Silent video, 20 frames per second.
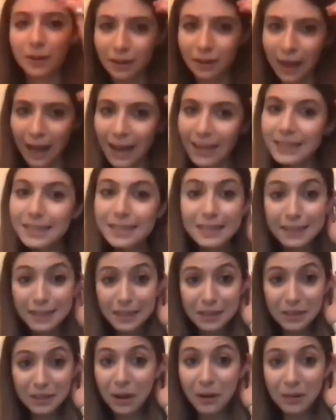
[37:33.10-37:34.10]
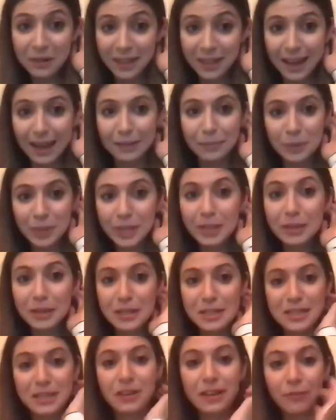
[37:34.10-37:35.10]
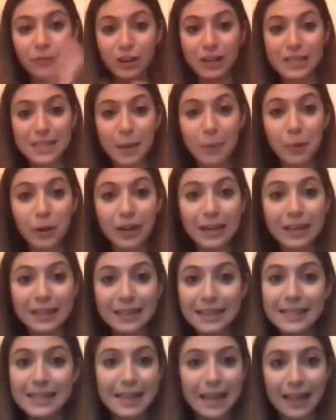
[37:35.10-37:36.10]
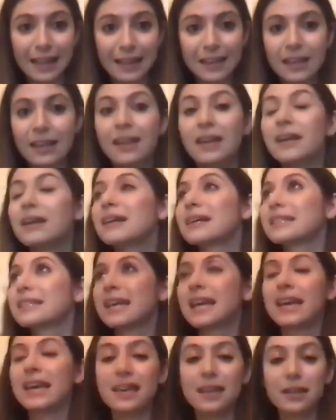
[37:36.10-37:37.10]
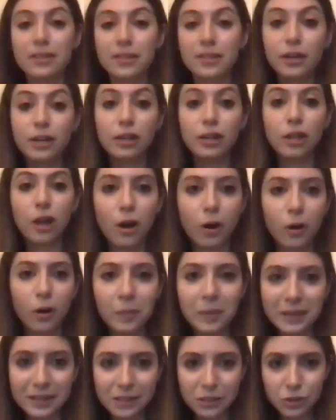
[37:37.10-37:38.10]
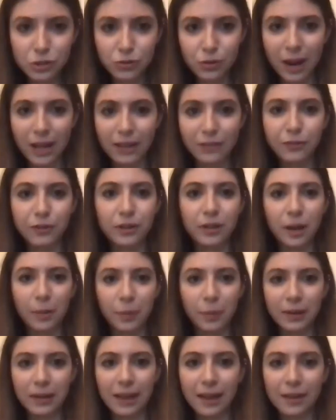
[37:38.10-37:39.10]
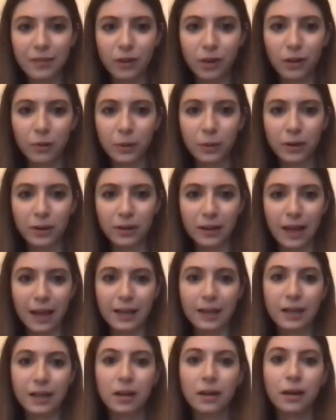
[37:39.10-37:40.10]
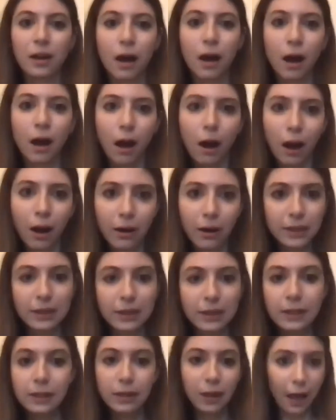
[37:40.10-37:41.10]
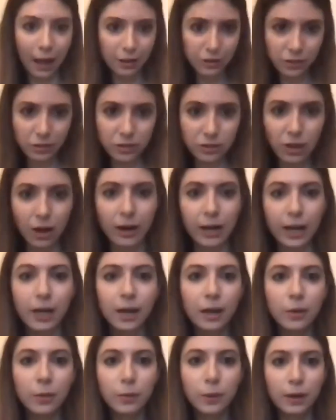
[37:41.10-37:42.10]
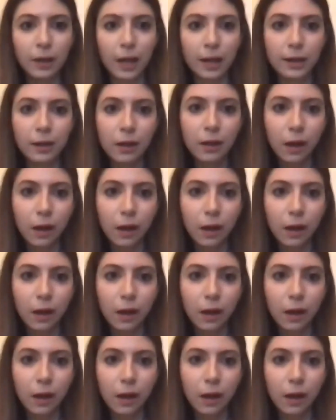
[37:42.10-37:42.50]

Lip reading: I didn't know that, because, for example, in Italy, say the Globe in Stratford-upon-Avon, in London, we're like,